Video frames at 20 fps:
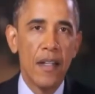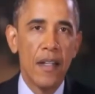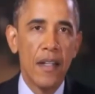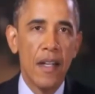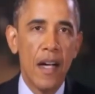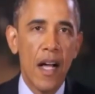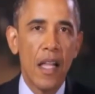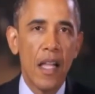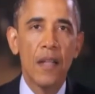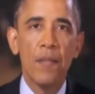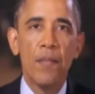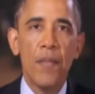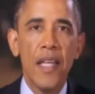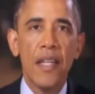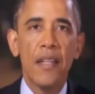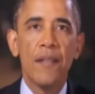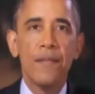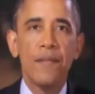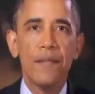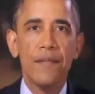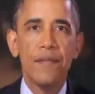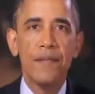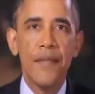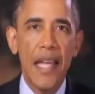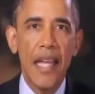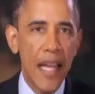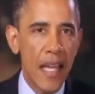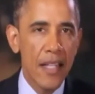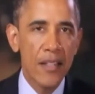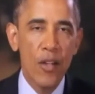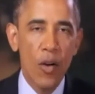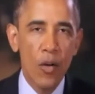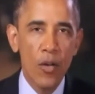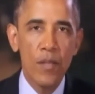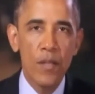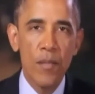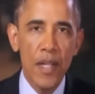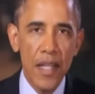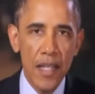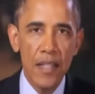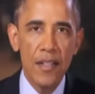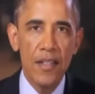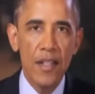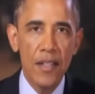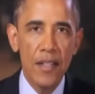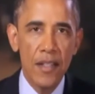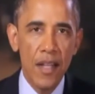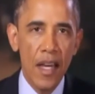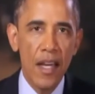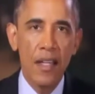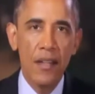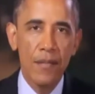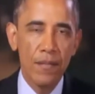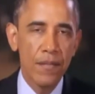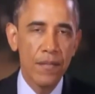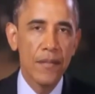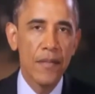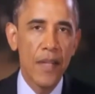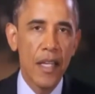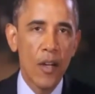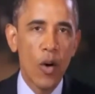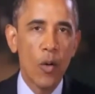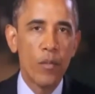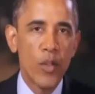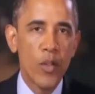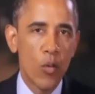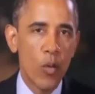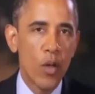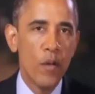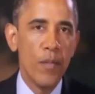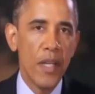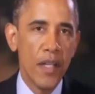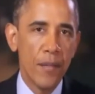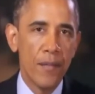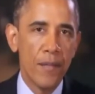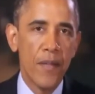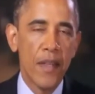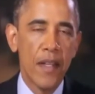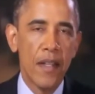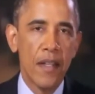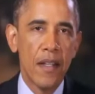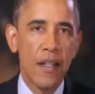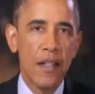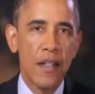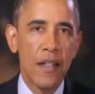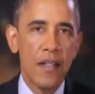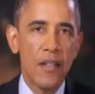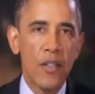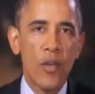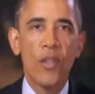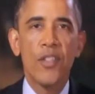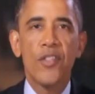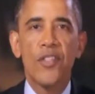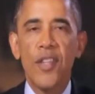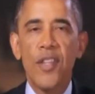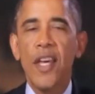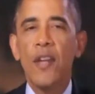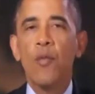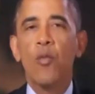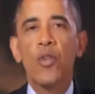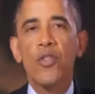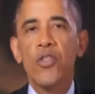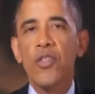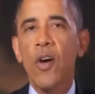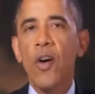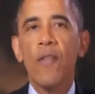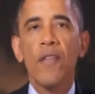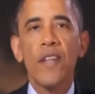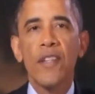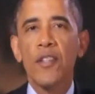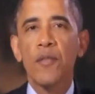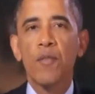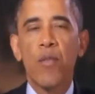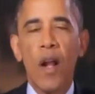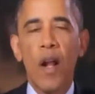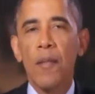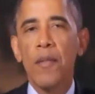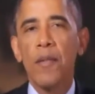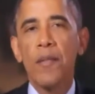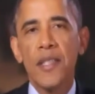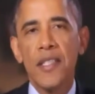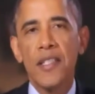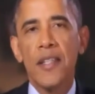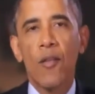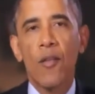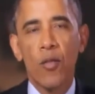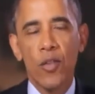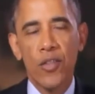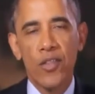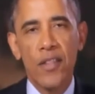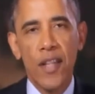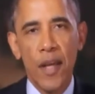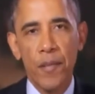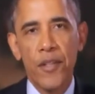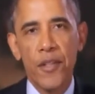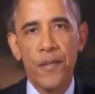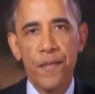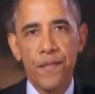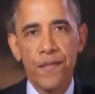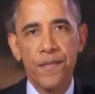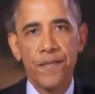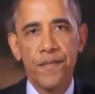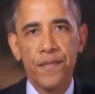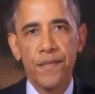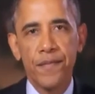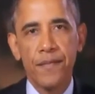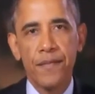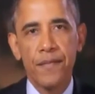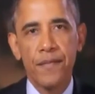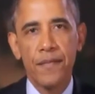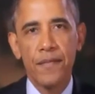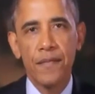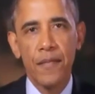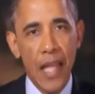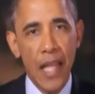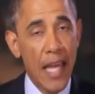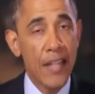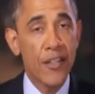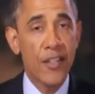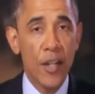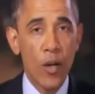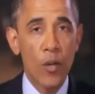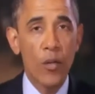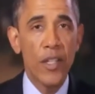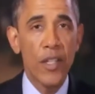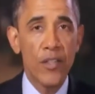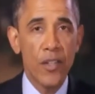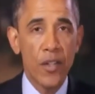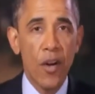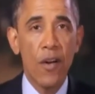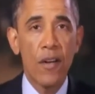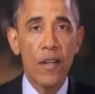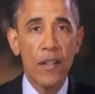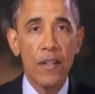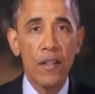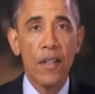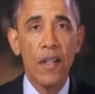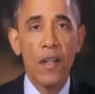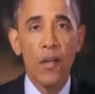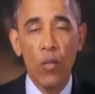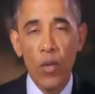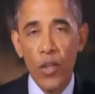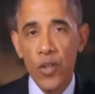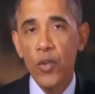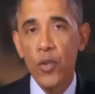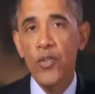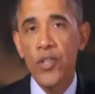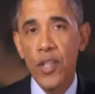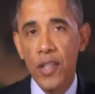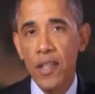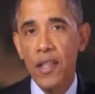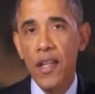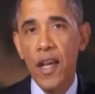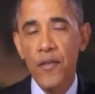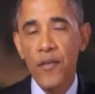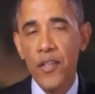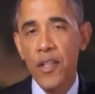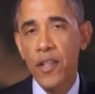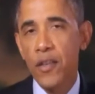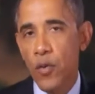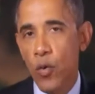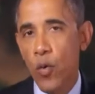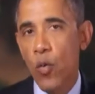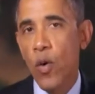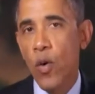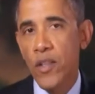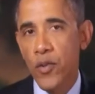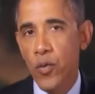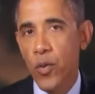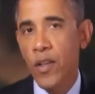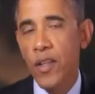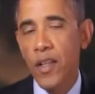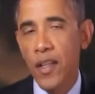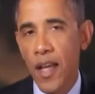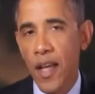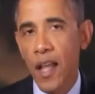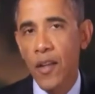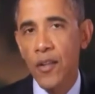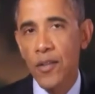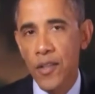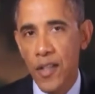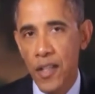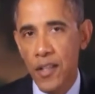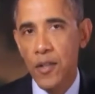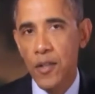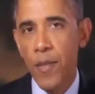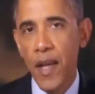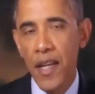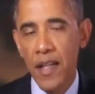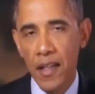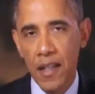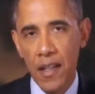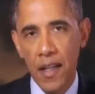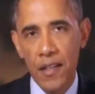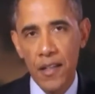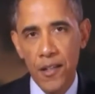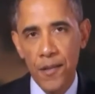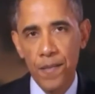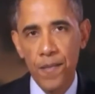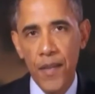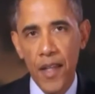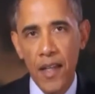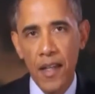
Uh, I'll admit that hasn't always been easy as I had hoped it would be. So instead, we're solving this problem in several steps. Last year, we started reducing the deficit through $1 trillion in spending cuts.